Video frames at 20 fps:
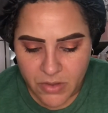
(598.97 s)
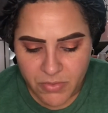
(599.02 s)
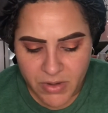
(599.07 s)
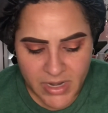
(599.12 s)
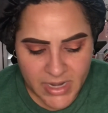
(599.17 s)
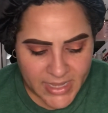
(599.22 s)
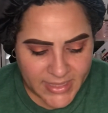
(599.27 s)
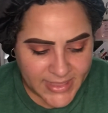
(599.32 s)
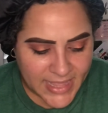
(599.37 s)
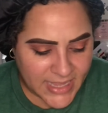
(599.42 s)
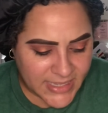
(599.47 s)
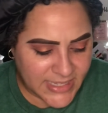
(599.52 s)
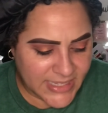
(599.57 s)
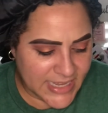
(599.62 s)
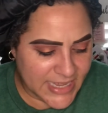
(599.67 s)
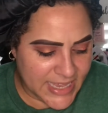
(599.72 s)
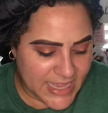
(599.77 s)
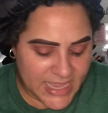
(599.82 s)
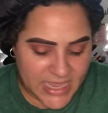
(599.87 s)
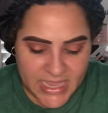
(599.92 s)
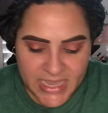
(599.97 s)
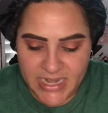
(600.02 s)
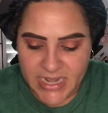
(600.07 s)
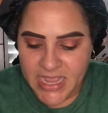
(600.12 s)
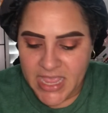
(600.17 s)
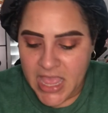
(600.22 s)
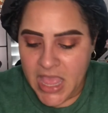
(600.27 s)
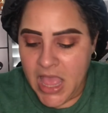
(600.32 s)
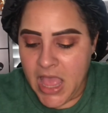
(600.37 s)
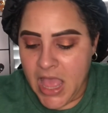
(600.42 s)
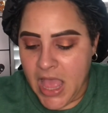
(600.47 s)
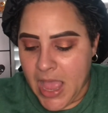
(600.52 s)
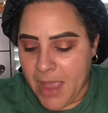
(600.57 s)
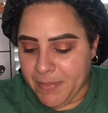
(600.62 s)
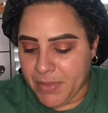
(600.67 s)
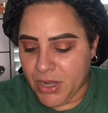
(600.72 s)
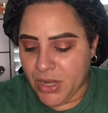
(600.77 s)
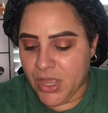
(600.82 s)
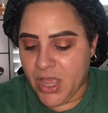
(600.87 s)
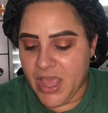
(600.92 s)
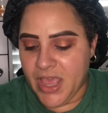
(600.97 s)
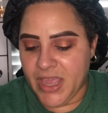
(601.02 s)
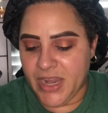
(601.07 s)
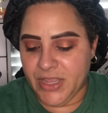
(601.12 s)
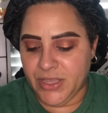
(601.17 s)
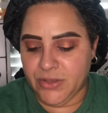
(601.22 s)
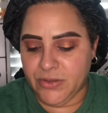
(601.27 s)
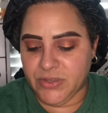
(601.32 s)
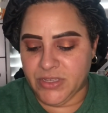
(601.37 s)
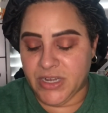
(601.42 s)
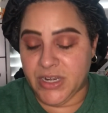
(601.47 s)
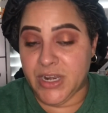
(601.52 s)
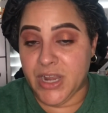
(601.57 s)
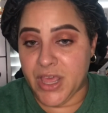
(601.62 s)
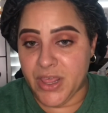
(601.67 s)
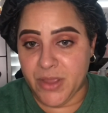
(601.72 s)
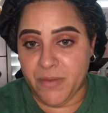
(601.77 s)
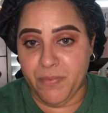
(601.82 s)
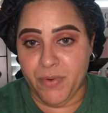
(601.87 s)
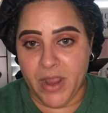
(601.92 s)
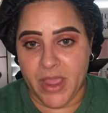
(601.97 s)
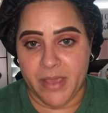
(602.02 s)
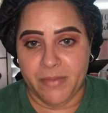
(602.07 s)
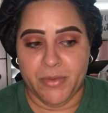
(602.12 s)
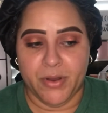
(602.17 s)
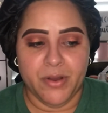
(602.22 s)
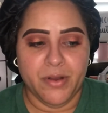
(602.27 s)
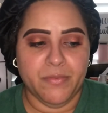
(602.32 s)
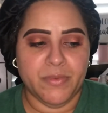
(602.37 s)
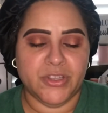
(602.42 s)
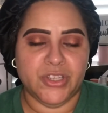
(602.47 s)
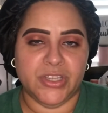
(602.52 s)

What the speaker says: I'm going to let that sink in. I'm going to go ahead and use another primer, which